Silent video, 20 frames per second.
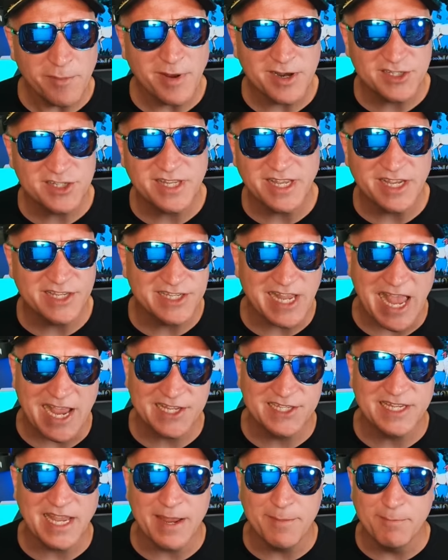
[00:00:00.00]
much the exact
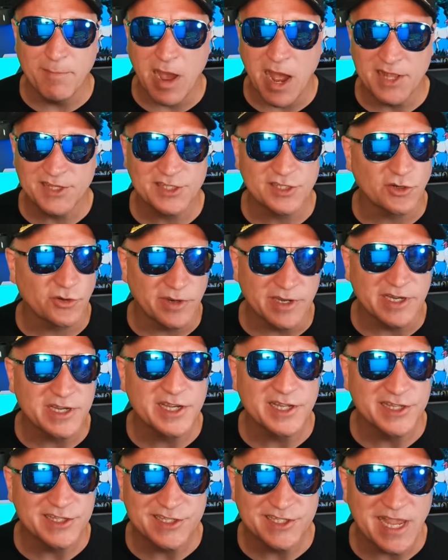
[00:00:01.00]
same monster in
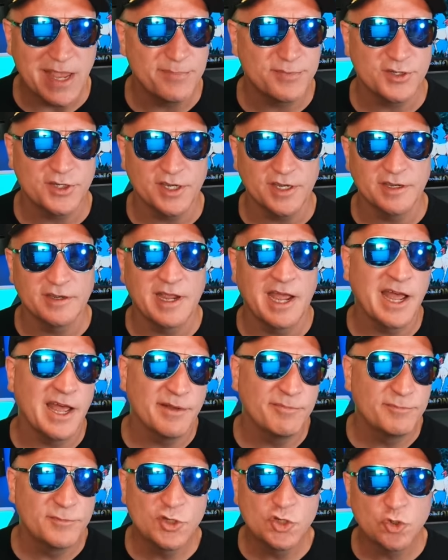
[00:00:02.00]
conception, a
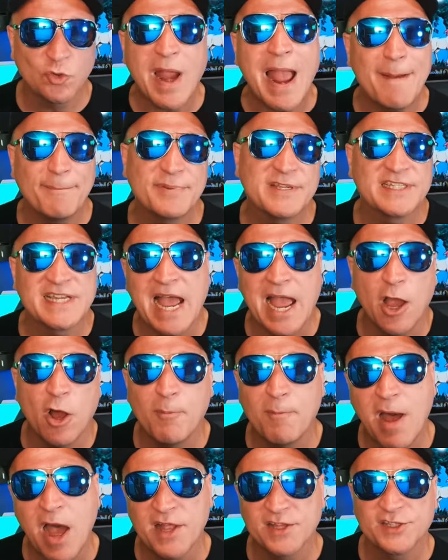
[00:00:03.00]
trap-style
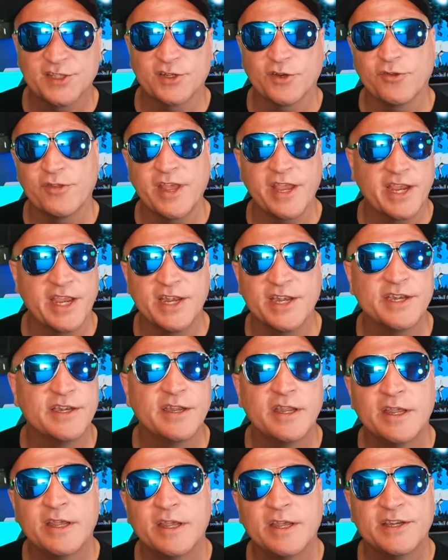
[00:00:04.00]
monster that can
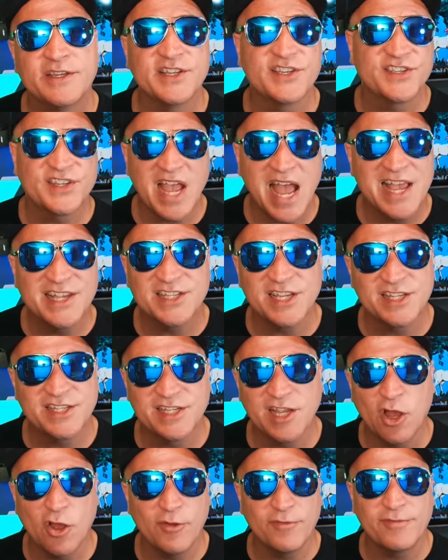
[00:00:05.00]
disguise
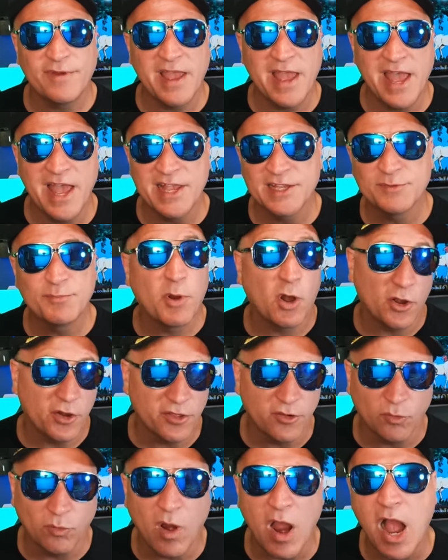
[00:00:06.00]
itself as part of
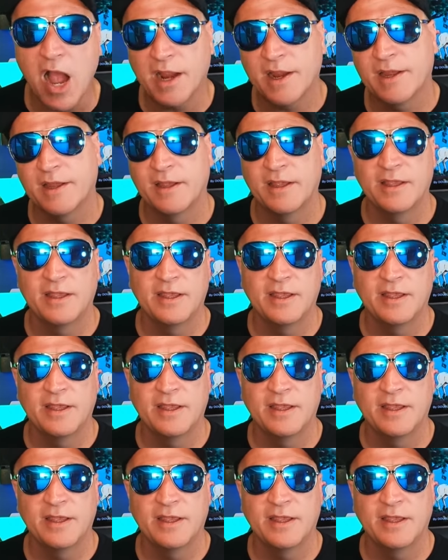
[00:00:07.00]
the rock.